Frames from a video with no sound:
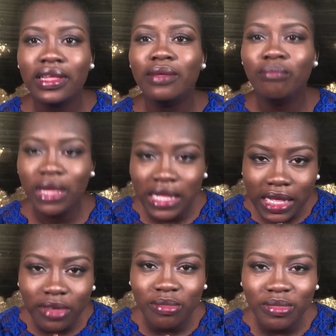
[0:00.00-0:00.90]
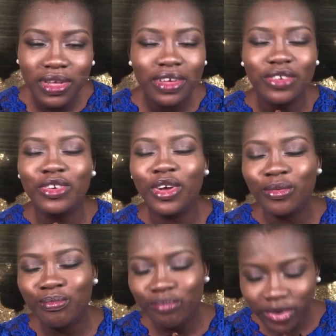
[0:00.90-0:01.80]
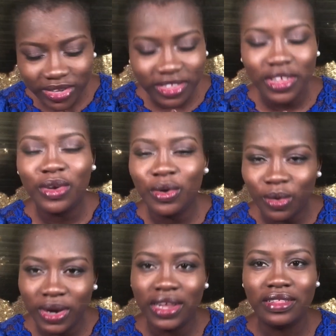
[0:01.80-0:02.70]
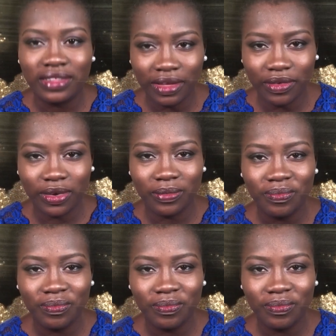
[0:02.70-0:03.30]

Make Him your personal Lord and Savior.